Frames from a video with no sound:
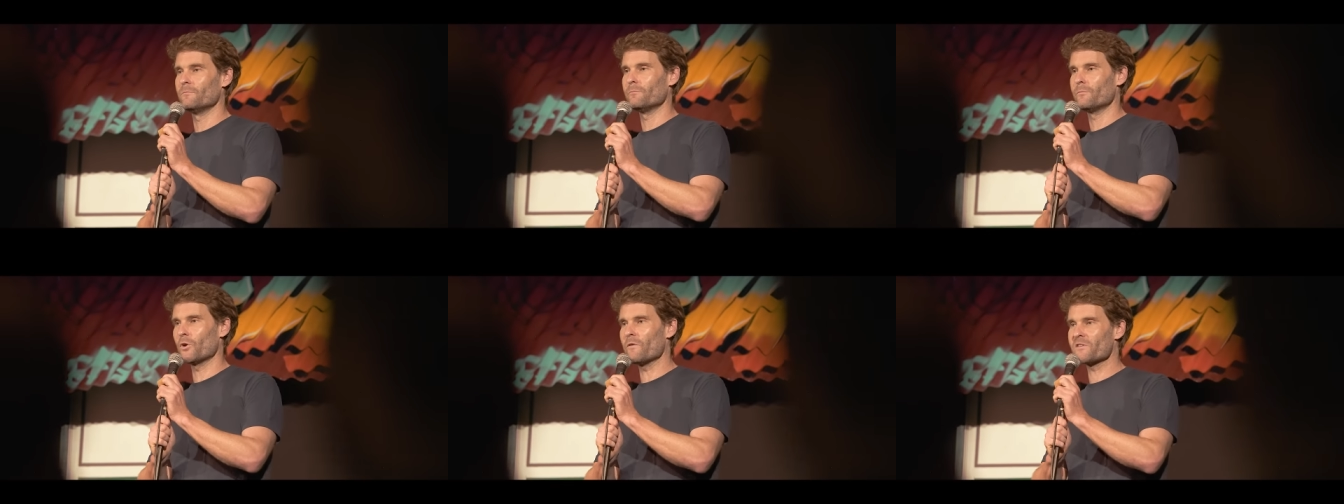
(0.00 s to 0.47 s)

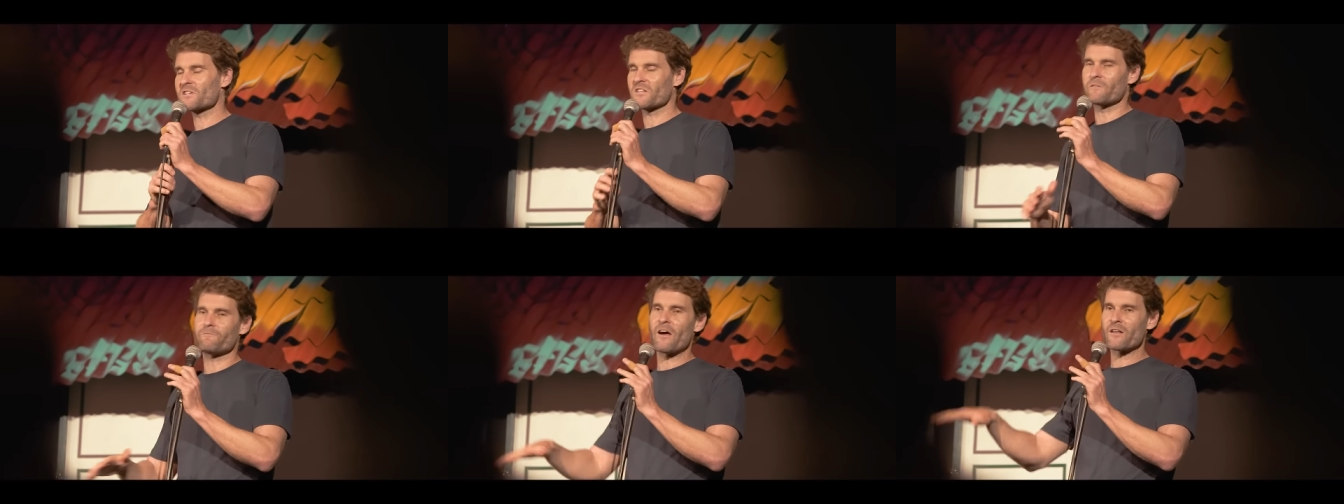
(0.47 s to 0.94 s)
But
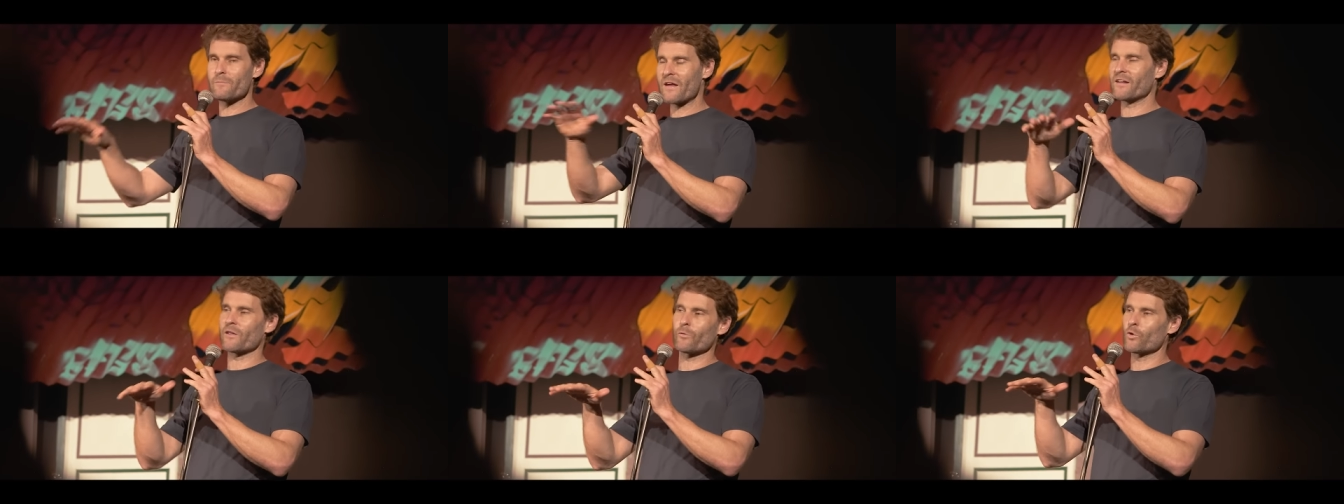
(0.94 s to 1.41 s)
obviously,
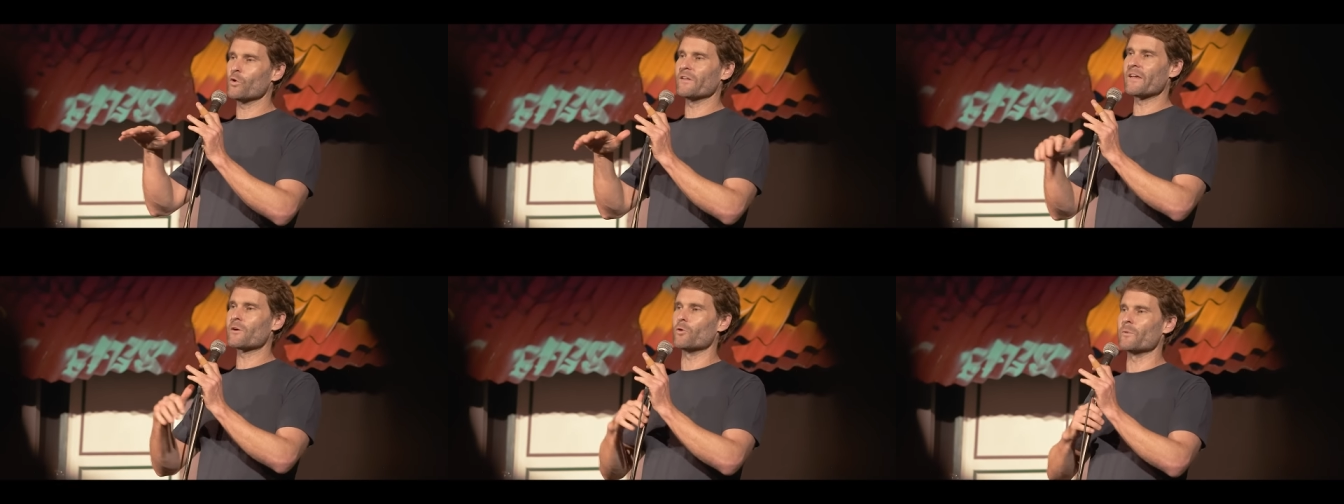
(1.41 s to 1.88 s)
fundamentally, we're all
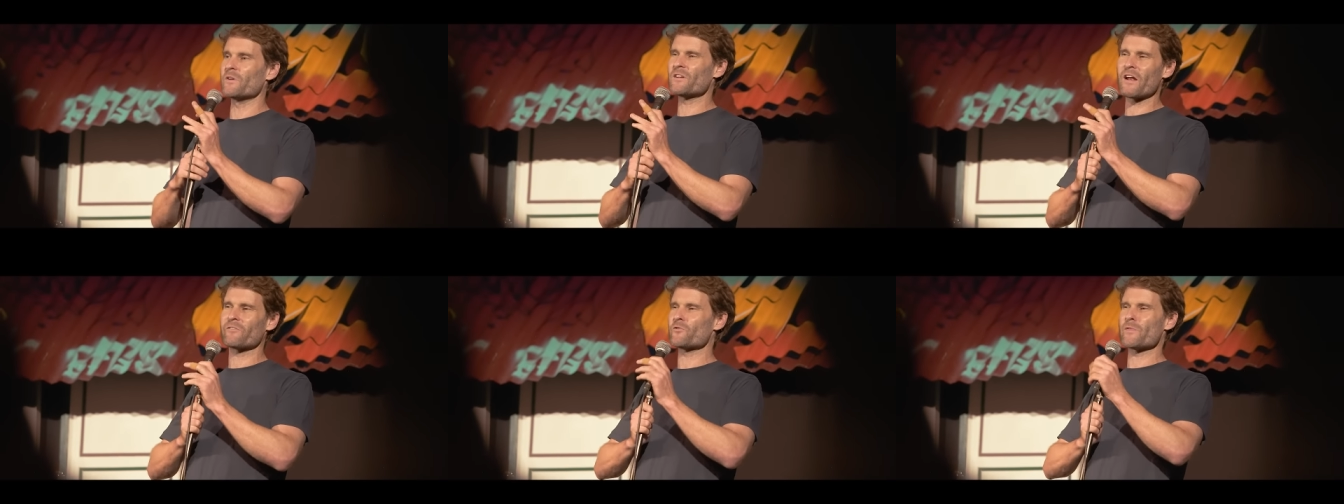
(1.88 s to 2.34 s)
equal, but you
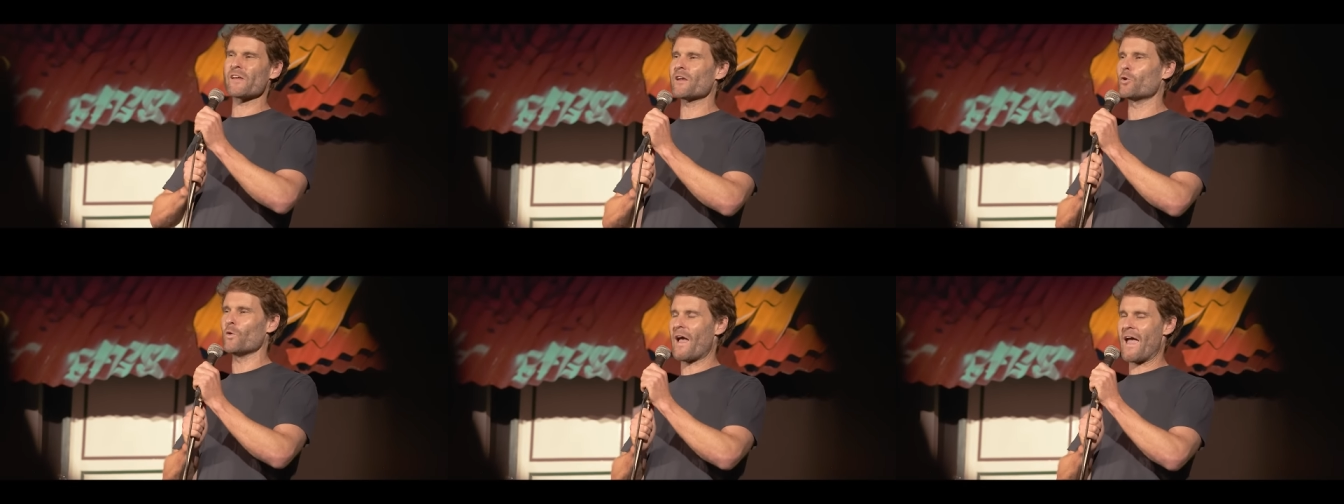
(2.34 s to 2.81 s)
don't have to be
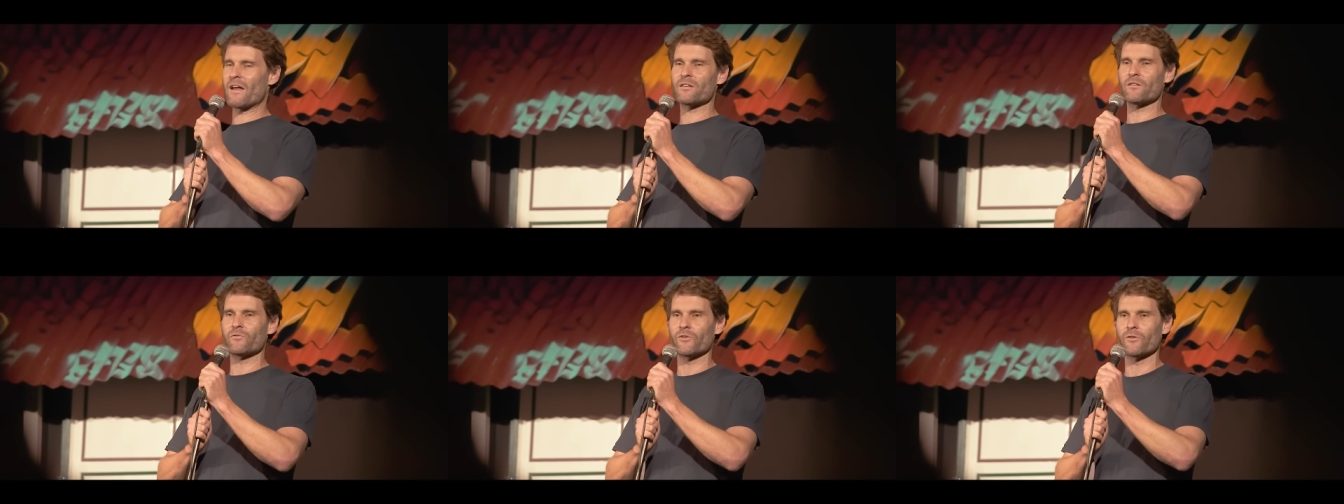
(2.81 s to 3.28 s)
equal at
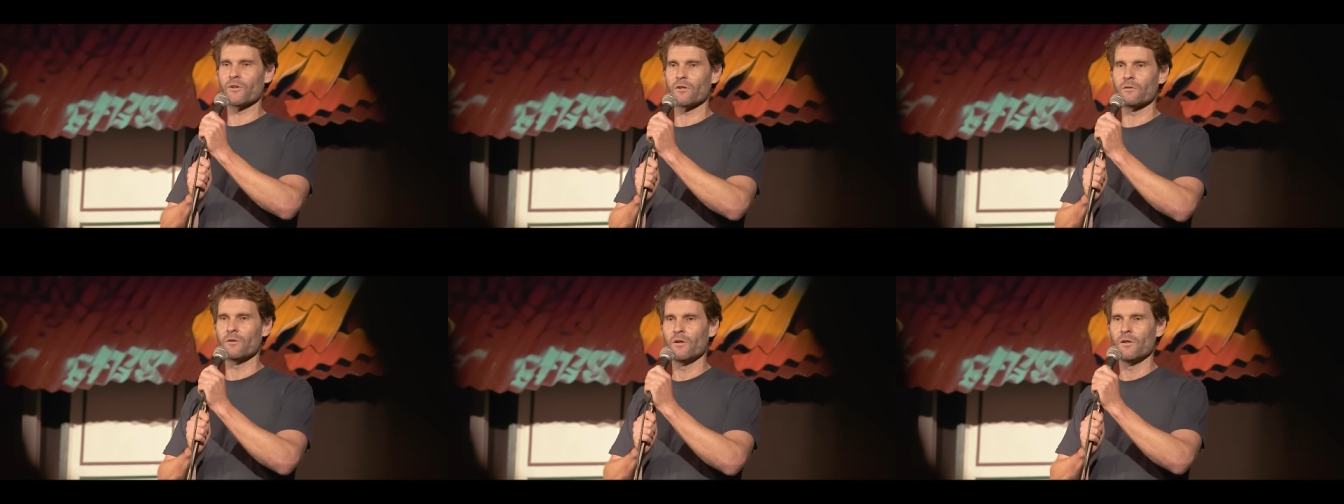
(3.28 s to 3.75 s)
everything.